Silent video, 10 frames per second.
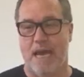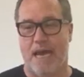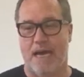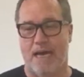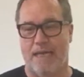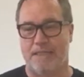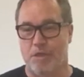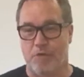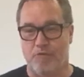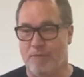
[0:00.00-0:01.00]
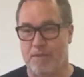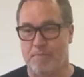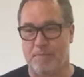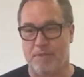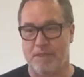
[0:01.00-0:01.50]
and I know from other
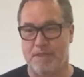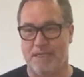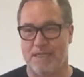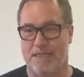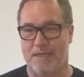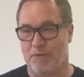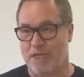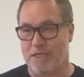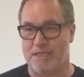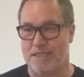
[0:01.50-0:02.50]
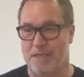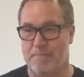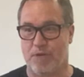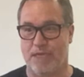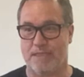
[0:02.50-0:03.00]
people, and when I see them
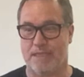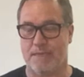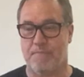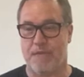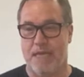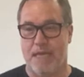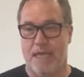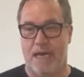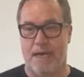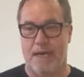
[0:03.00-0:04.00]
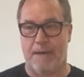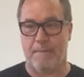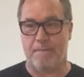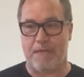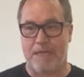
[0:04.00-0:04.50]
practicing,
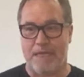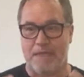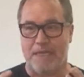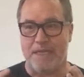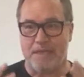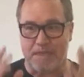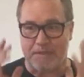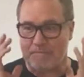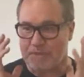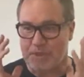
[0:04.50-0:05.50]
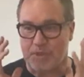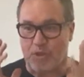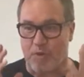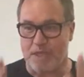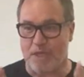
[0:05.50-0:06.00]
the inner
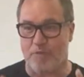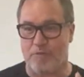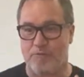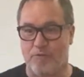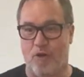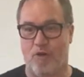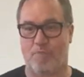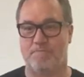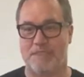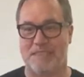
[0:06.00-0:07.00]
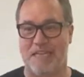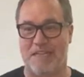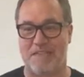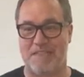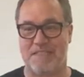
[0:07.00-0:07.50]
story of the form
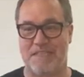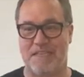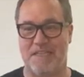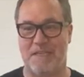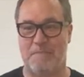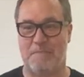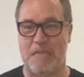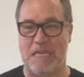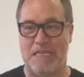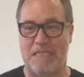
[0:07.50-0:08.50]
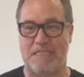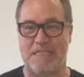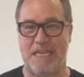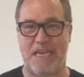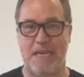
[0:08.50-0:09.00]
tells, let's
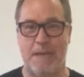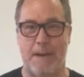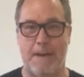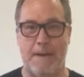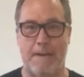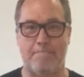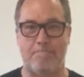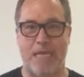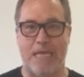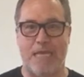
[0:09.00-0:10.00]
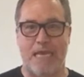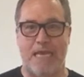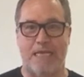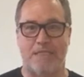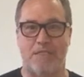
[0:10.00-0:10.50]
say,
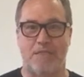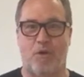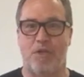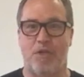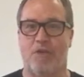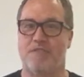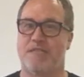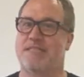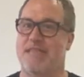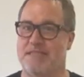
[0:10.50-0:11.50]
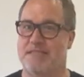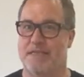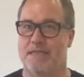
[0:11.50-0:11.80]
a story of success.